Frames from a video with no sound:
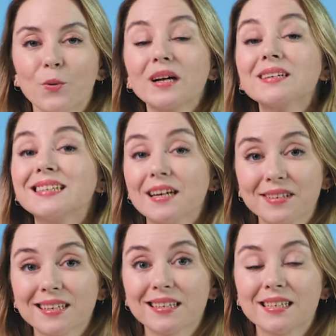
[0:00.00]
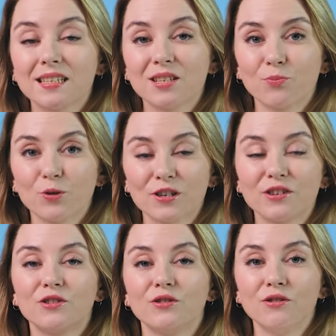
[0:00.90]
Well, definitely it is
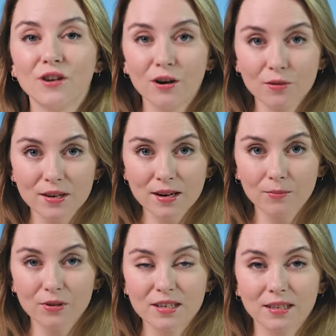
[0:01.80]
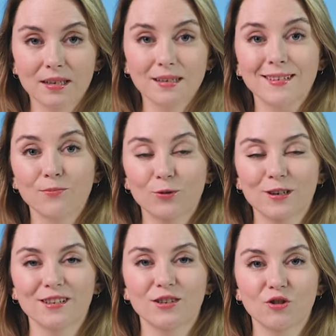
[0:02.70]
important to know the numbers and it is
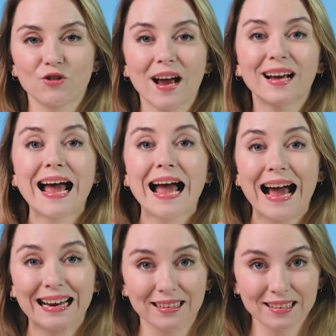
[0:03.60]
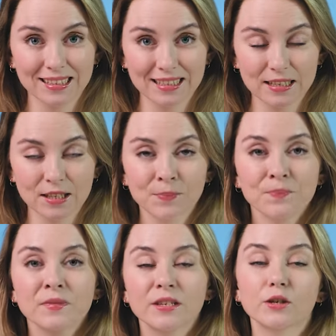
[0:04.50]
important to track analytics.
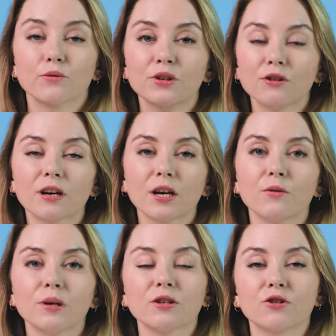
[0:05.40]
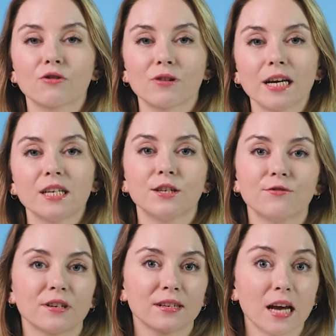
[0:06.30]
So you're going to create
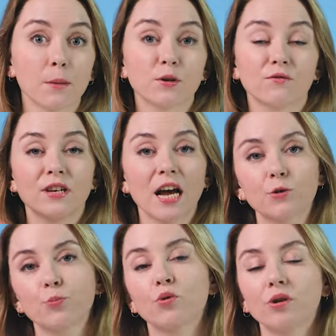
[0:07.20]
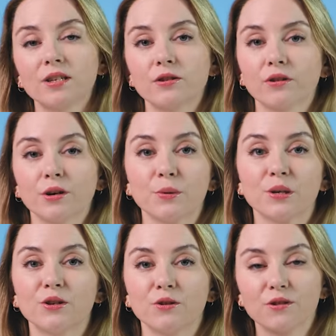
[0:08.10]
different types of dashboards. You're
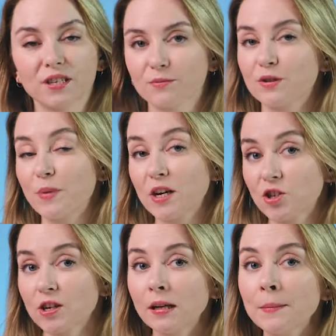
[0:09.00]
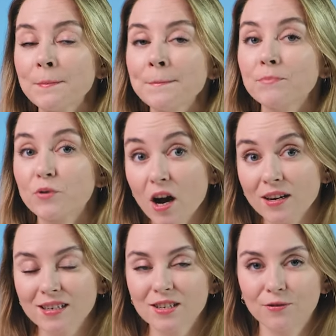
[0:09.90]
going to use some special
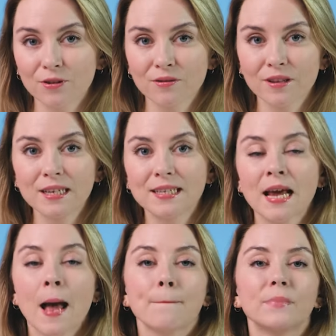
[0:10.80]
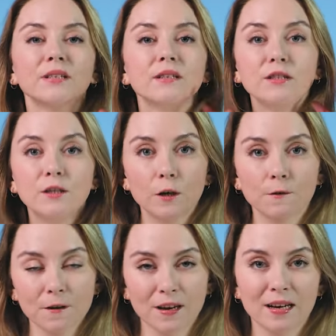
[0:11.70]
products for these, but
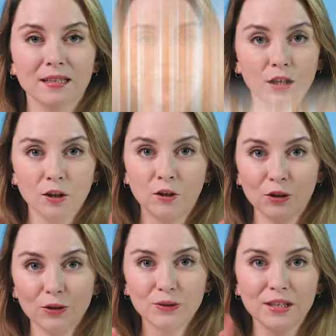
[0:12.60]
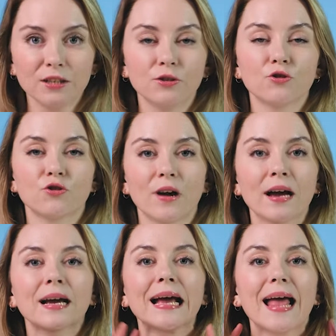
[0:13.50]
don't forget, you need to
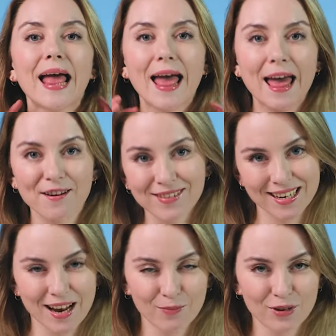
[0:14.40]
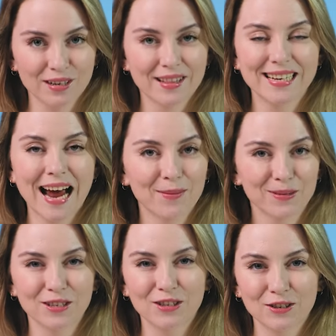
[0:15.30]
track every number that
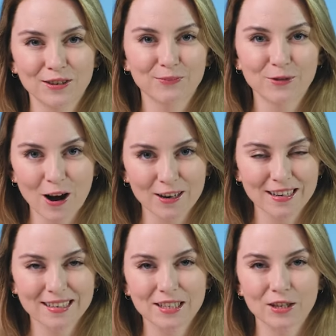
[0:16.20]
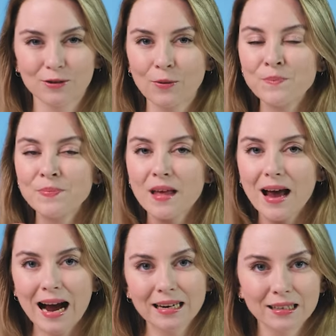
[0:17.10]
happens to your product. So
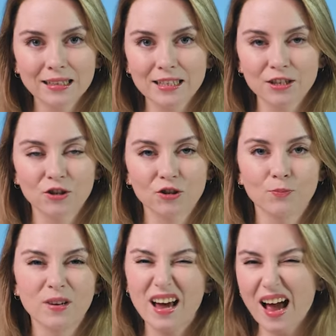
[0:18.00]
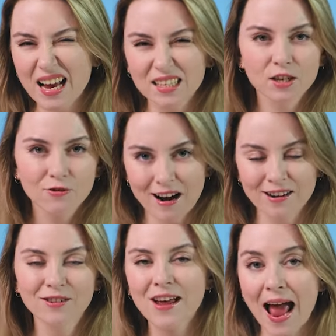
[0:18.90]
analytics should be as
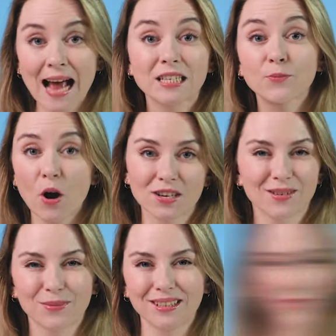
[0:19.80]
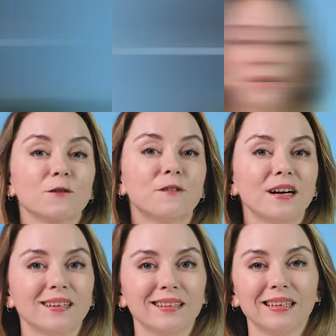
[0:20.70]
granular as possible. So
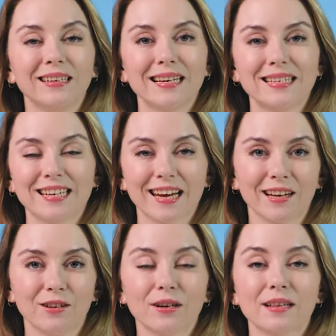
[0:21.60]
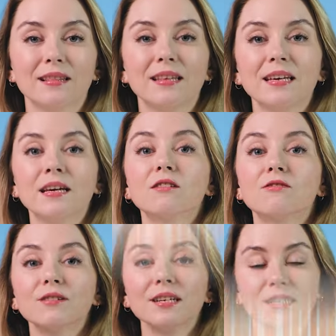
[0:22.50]
finally, let's take a look at the
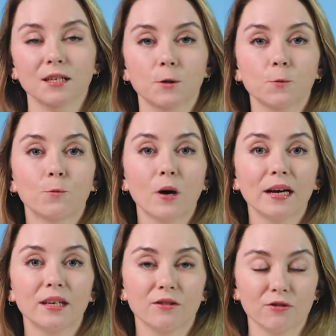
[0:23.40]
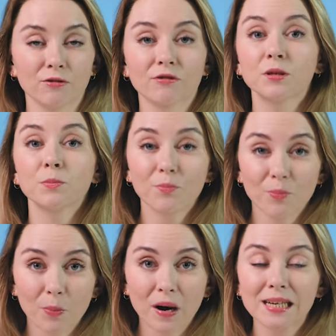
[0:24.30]
reasons why users
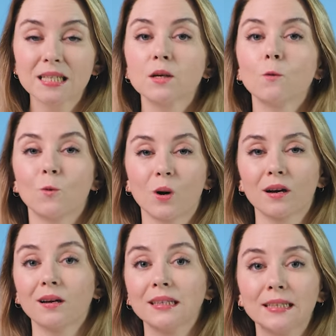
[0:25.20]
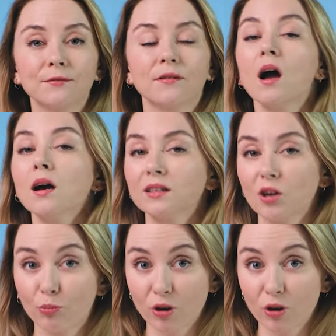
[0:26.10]
might want to leave your